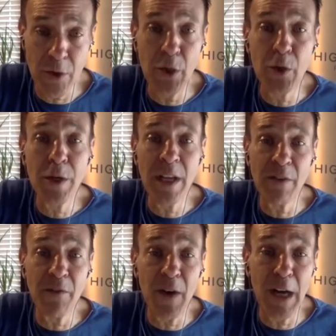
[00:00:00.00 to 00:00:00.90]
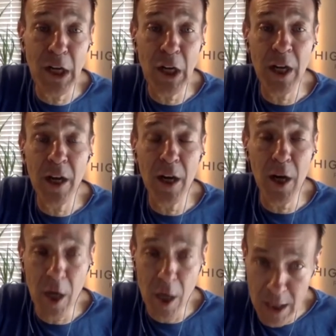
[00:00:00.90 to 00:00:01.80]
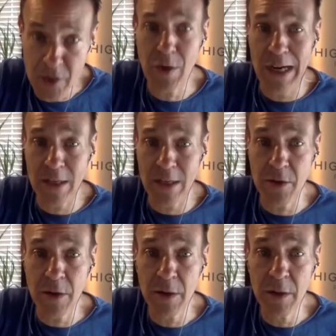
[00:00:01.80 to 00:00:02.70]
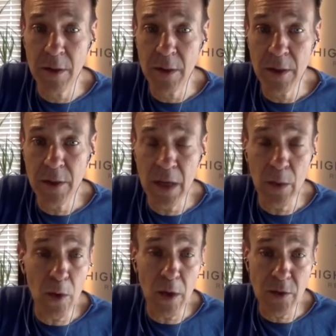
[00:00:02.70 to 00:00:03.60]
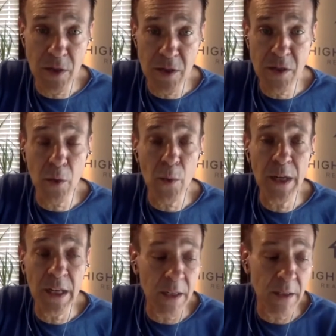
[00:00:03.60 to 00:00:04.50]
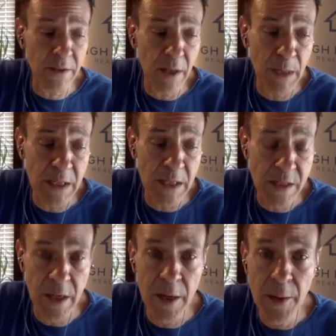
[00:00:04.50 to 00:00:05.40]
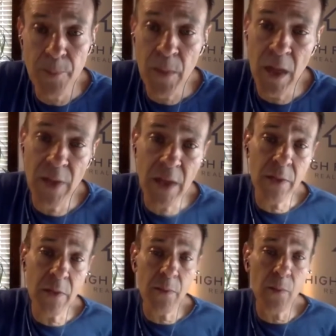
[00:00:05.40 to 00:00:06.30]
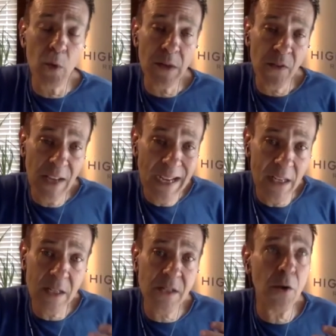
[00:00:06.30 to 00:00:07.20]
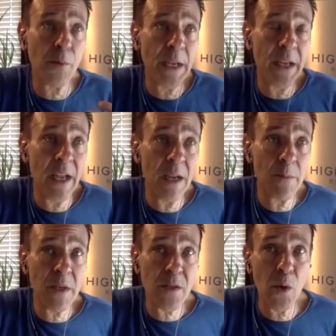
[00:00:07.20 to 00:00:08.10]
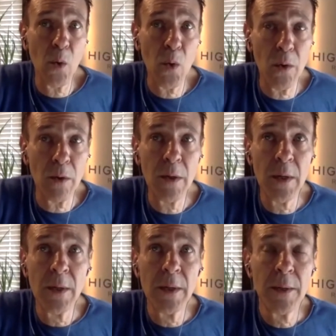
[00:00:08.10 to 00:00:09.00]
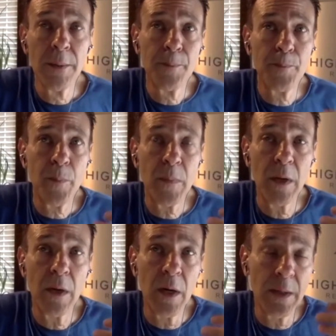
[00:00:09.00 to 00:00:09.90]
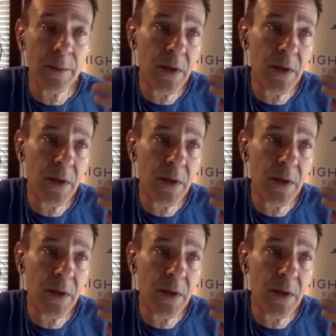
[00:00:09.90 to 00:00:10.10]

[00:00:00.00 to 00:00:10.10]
You couldn't even find a contractor. They were all just so ridiculously busy. And then what's sad is there became this whole, you